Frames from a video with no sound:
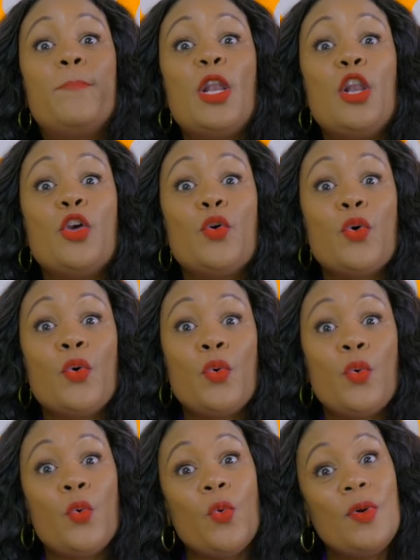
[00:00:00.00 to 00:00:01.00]

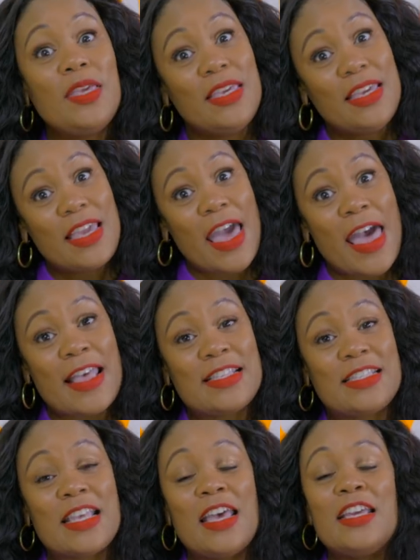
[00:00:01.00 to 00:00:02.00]
Blue,
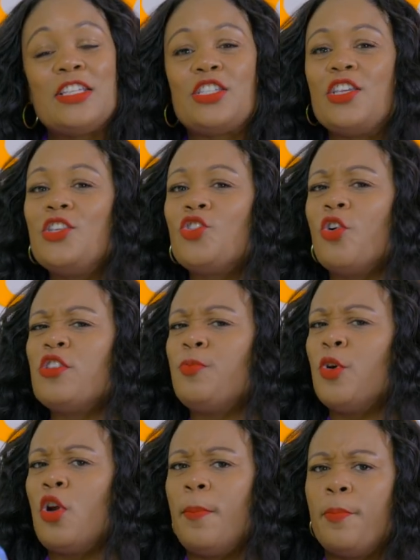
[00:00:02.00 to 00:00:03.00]
yes. She's going
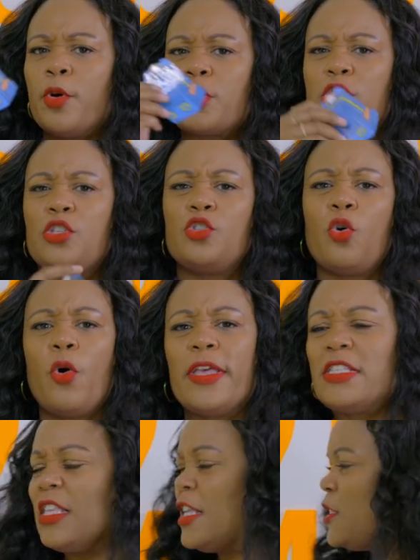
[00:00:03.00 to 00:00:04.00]
to put her books and toys